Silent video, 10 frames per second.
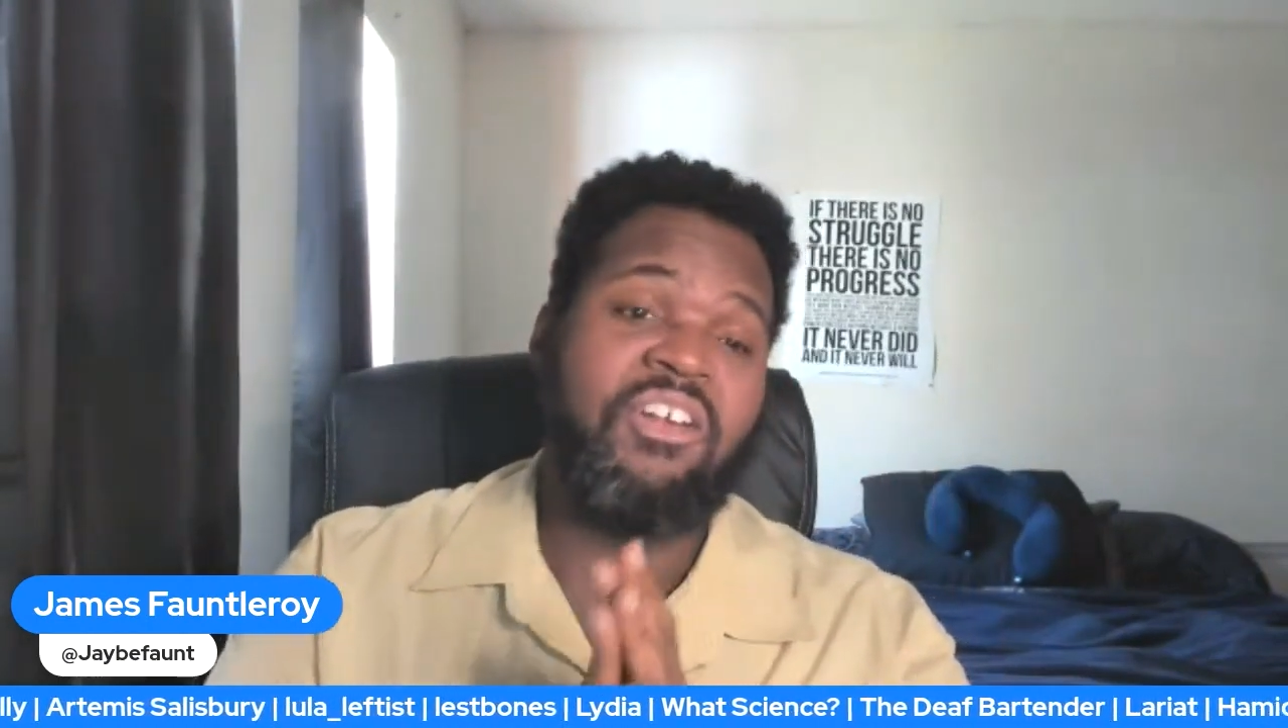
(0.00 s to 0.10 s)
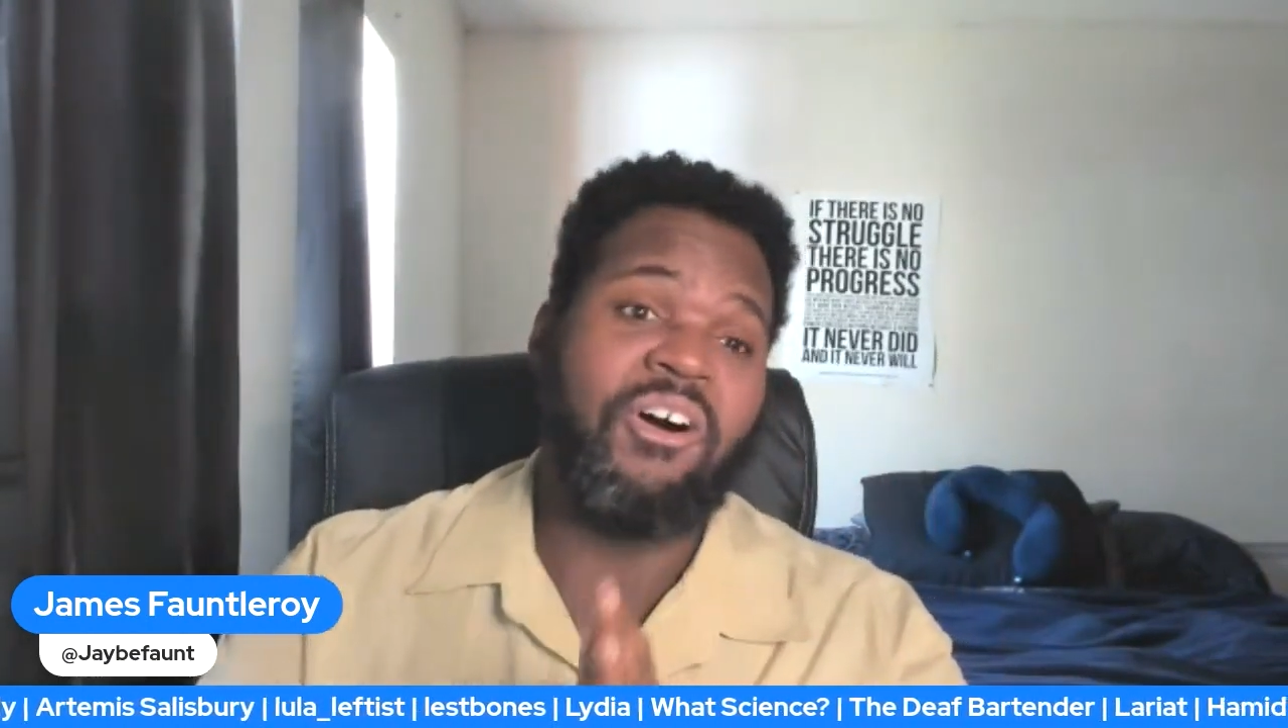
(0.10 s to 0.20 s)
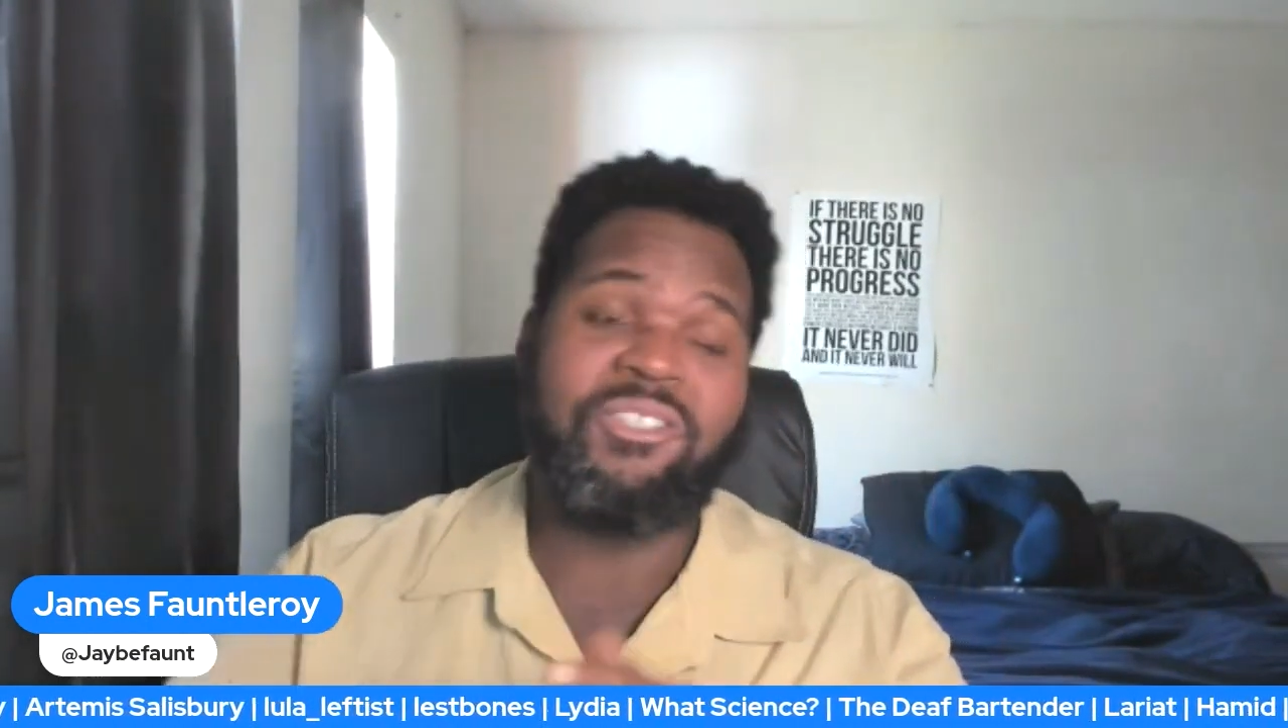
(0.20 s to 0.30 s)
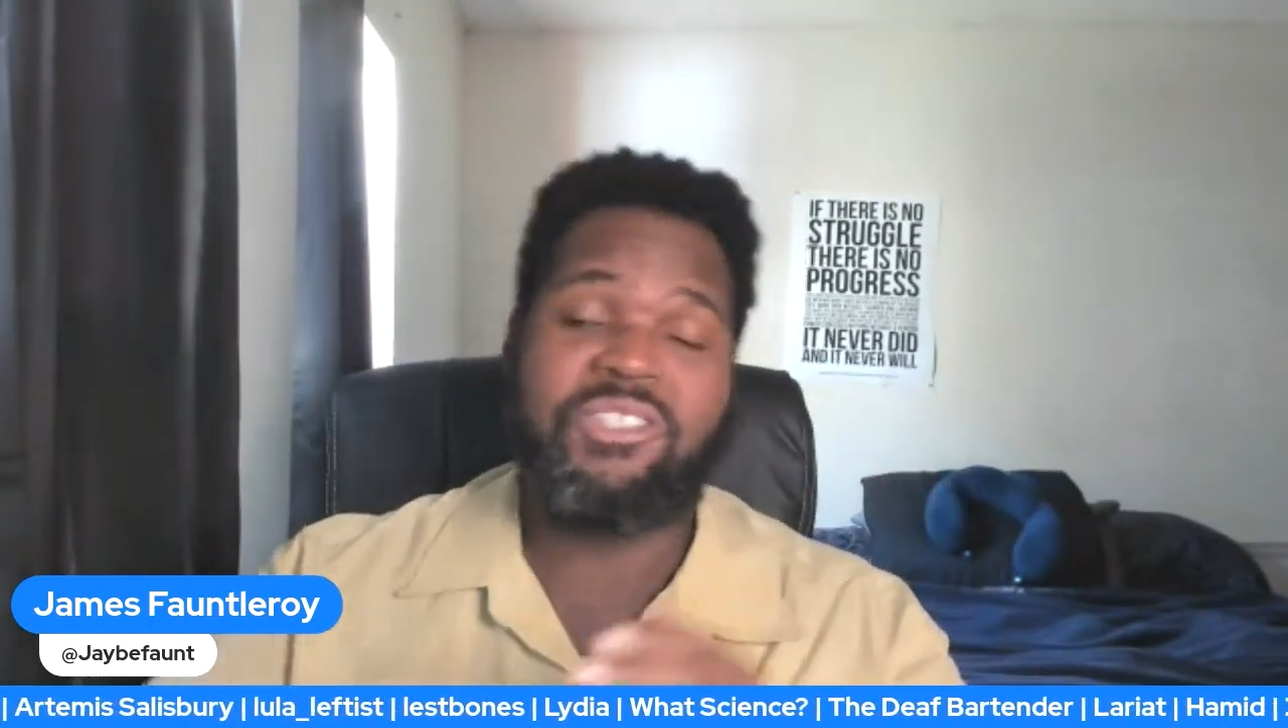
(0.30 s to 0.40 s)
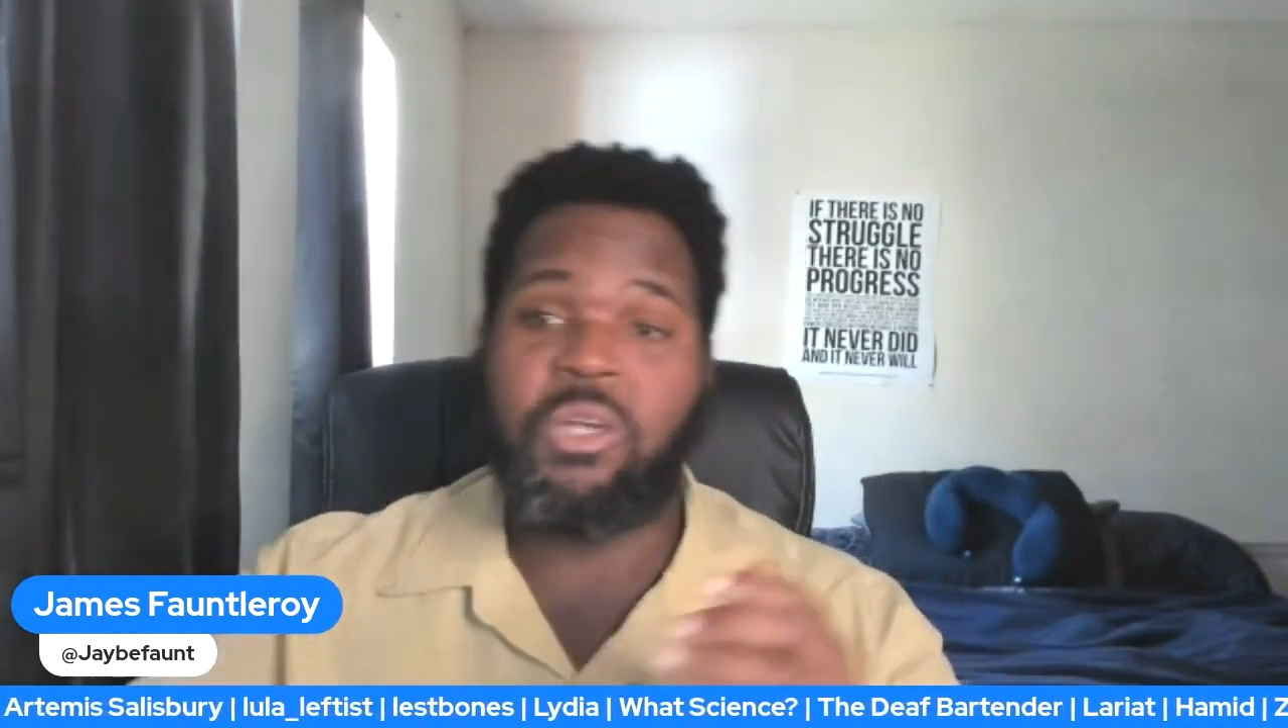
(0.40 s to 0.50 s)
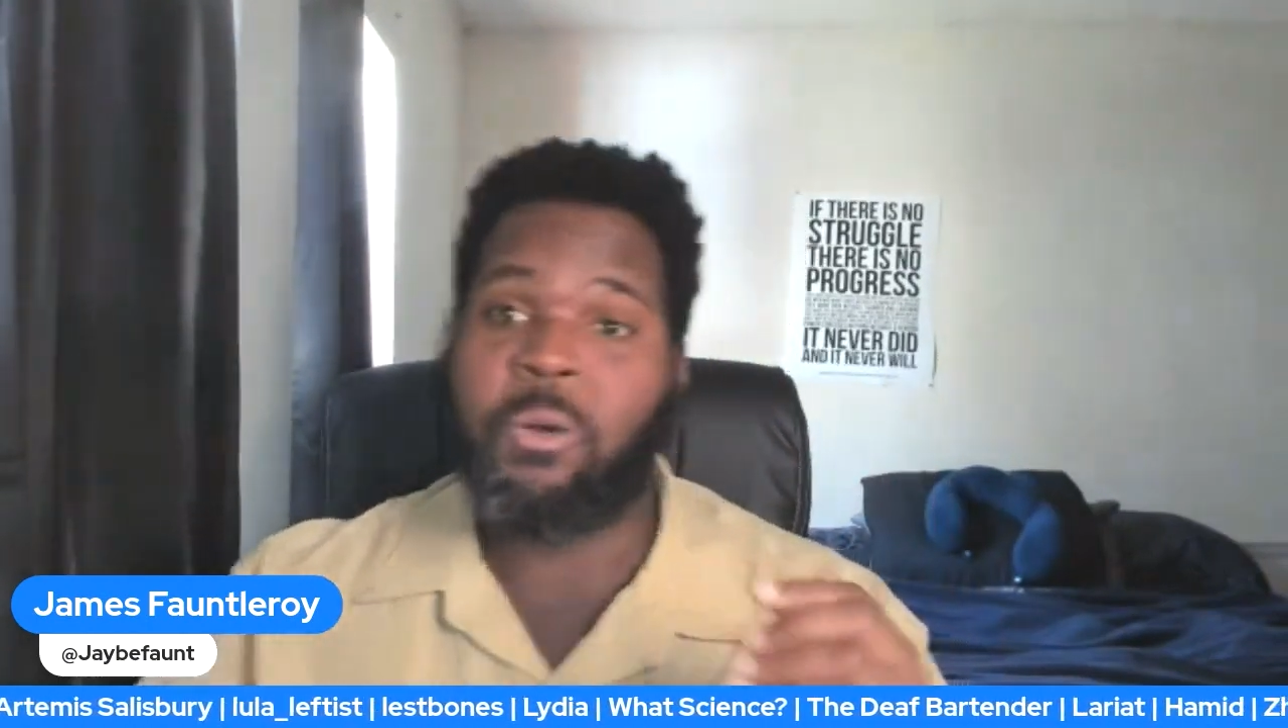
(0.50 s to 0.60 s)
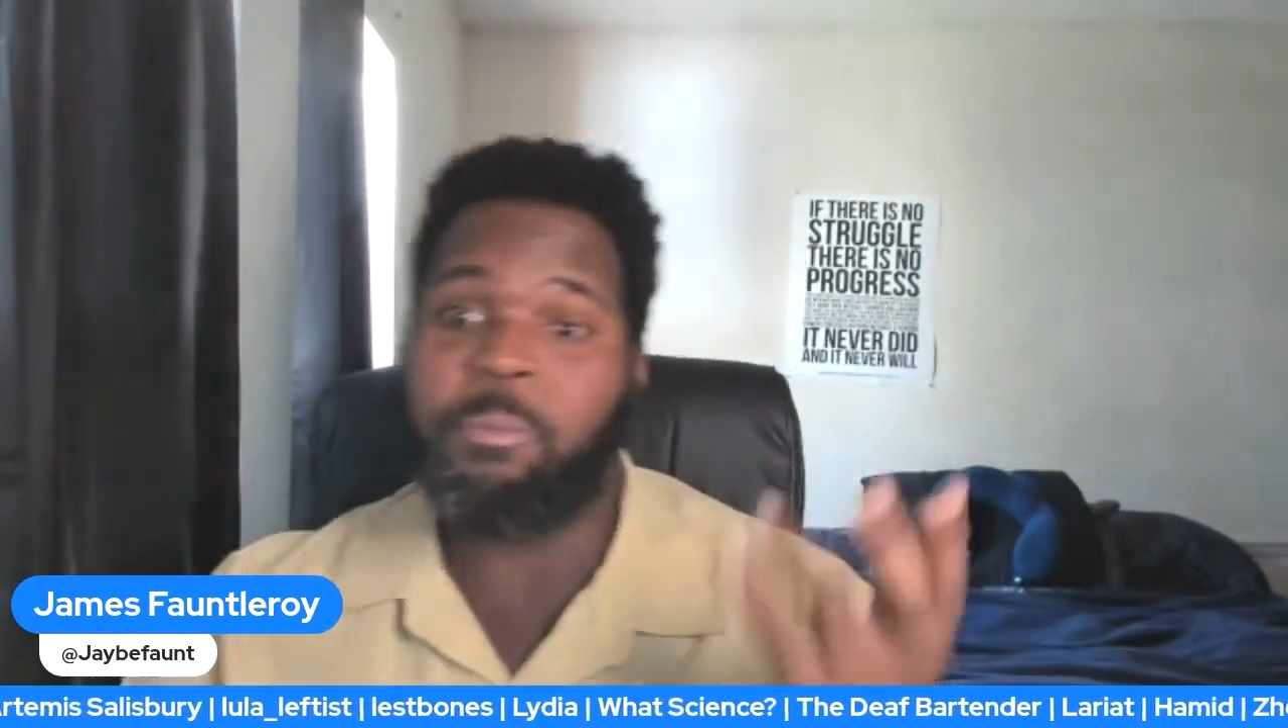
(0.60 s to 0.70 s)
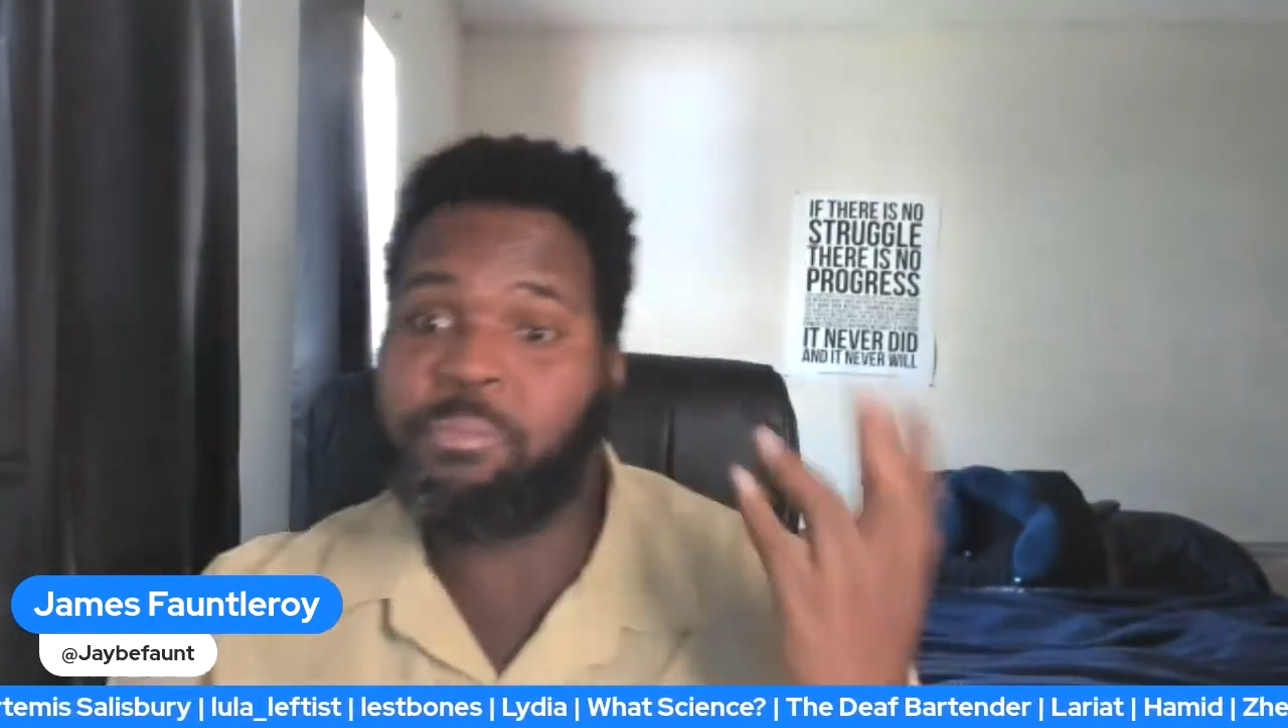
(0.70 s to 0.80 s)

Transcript: also